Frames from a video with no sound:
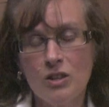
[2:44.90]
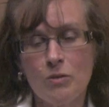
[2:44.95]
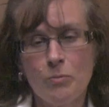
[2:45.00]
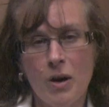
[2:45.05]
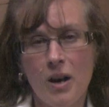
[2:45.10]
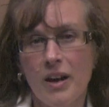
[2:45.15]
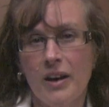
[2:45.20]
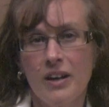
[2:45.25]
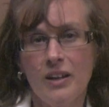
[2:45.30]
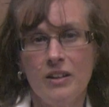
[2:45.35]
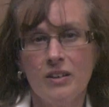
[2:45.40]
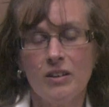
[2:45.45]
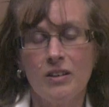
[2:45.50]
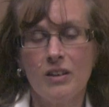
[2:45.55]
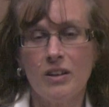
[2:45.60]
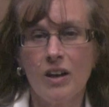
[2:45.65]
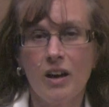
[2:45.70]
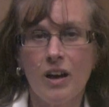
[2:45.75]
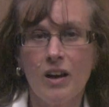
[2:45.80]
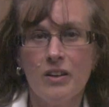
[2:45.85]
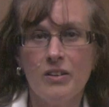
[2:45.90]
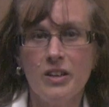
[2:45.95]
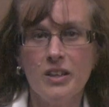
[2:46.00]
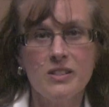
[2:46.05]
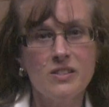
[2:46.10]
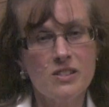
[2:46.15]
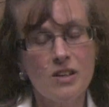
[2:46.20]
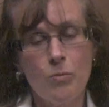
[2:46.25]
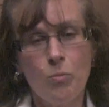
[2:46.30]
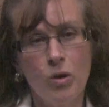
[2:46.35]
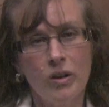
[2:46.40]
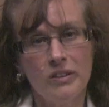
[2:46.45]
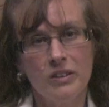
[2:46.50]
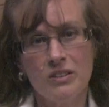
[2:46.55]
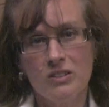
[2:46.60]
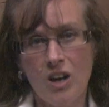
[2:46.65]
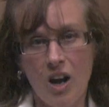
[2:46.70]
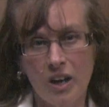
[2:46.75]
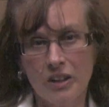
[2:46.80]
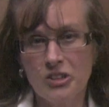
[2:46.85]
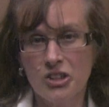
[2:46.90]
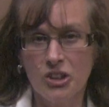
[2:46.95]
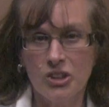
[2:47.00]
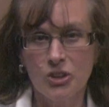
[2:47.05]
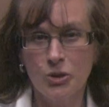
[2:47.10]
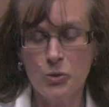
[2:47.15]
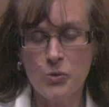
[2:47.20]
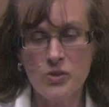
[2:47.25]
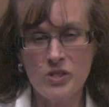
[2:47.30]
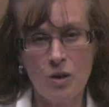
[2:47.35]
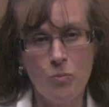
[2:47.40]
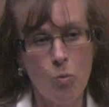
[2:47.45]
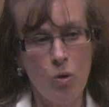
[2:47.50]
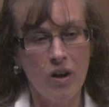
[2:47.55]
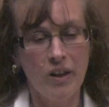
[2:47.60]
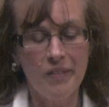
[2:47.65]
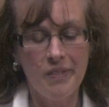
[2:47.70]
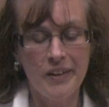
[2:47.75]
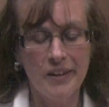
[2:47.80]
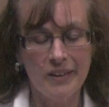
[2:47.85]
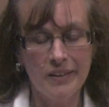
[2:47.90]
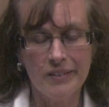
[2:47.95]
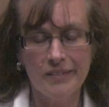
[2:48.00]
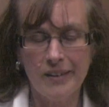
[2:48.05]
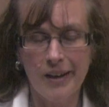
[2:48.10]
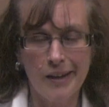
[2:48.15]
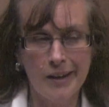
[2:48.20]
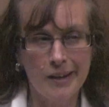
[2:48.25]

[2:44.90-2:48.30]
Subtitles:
you might need someone to talk to, someone that